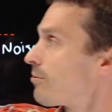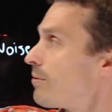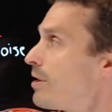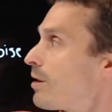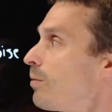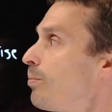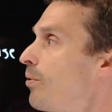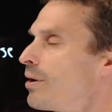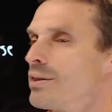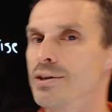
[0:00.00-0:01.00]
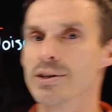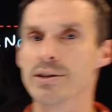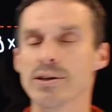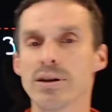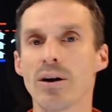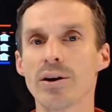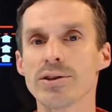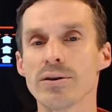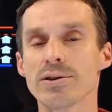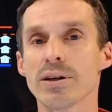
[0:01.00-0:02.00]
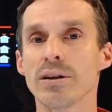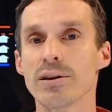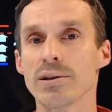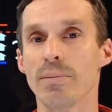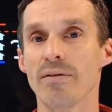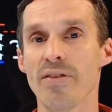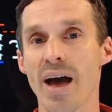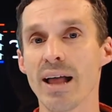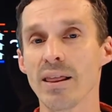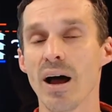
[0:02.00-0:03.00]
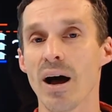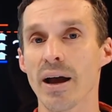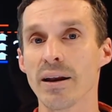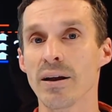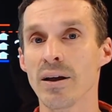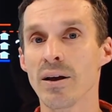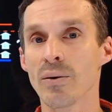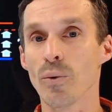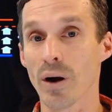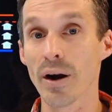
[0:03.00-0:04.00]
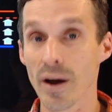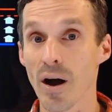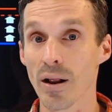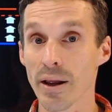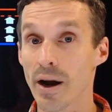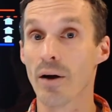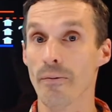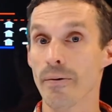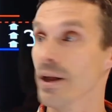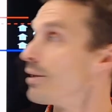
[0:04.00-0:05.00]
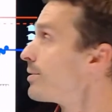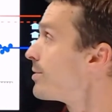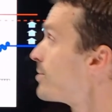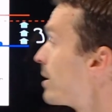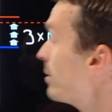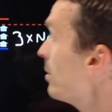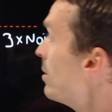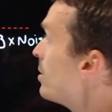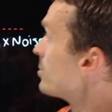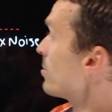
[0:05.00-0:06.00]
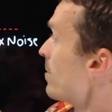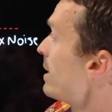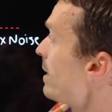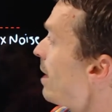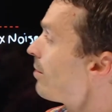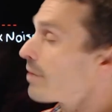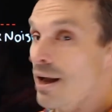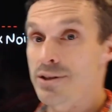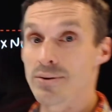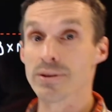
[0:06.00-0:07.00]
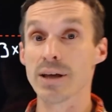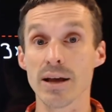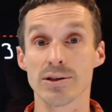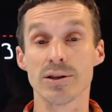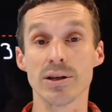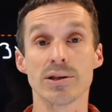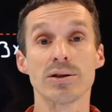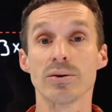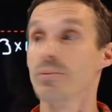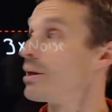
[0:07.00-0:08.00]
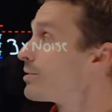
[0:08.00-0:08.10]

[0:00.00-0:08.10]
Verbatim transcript: critical point that says as long as our signal is above that line, we're gonna call it a real signal. So right now the answer is yes, this is a real